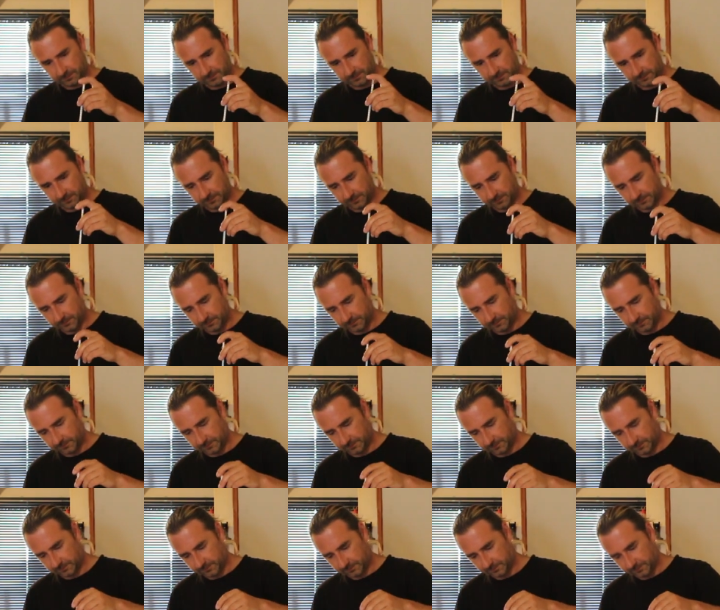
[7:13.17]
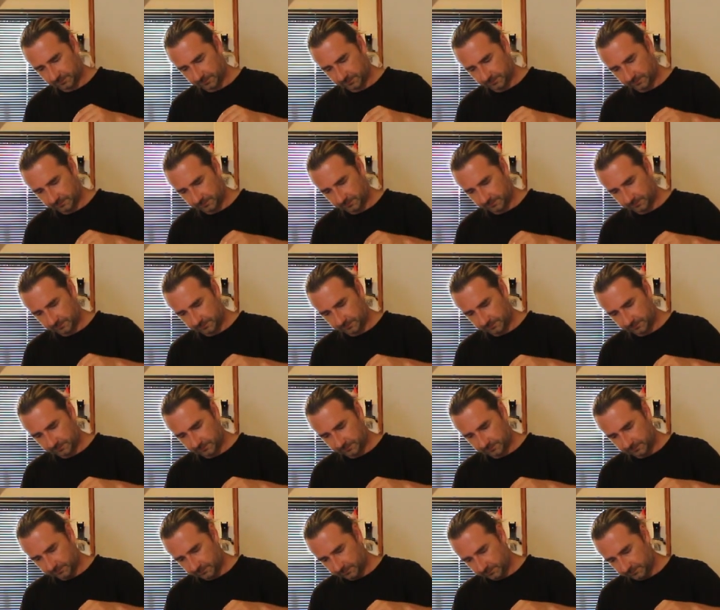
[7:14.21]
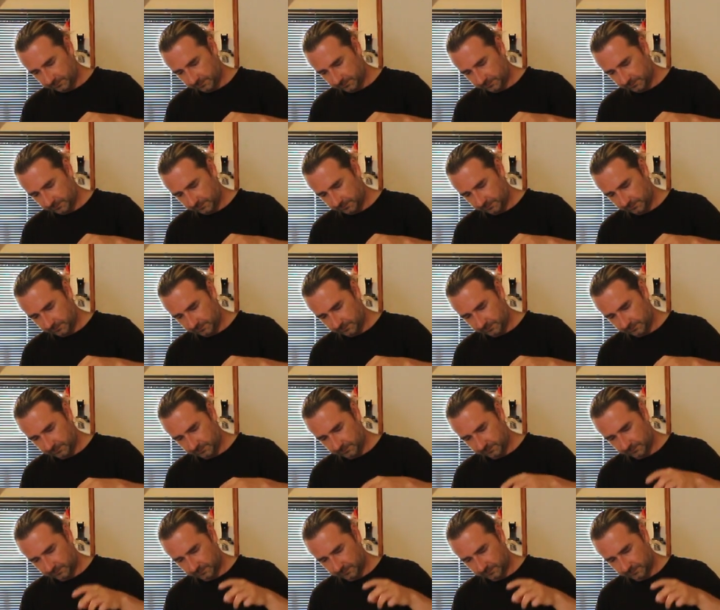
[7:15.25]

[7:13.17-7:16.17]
Nobody speaks.